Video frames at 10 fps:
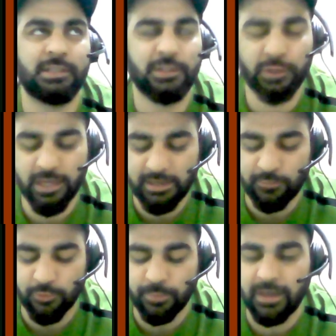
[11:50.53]
Okay, it
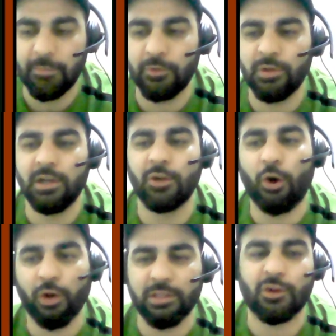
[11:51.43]
won't be able to learn
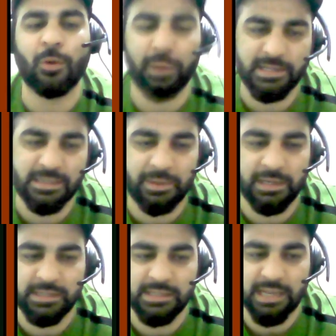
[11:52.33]
all the complex
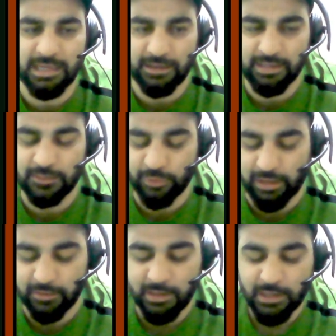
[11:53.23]
dependencies that we
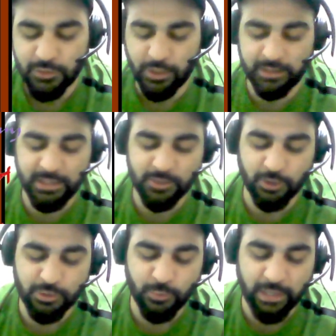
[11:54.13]
have. So in this
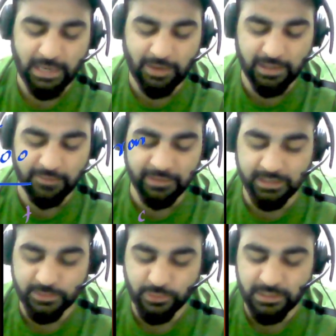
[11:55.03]
also we can have
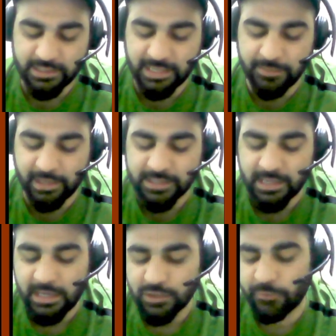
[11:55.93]
underfitting. So in the same case,
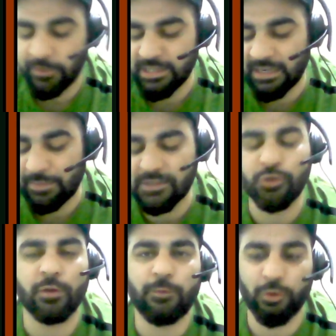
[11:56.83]
so feature independence is
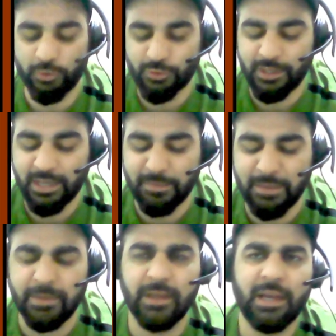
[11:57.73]
not followed. So here
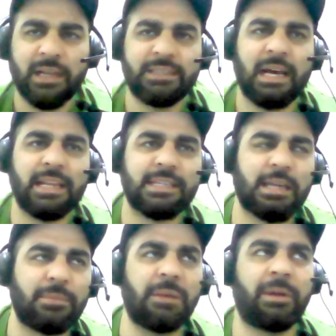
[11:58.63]
maybe there is
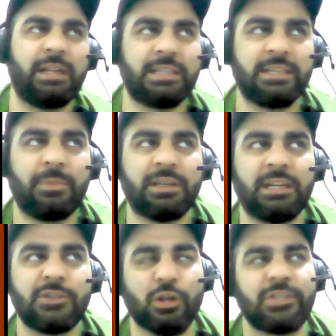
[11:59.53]
some dependency, but
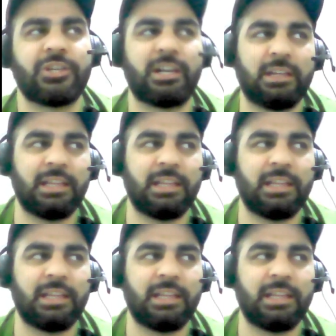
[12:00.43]
it is not strict.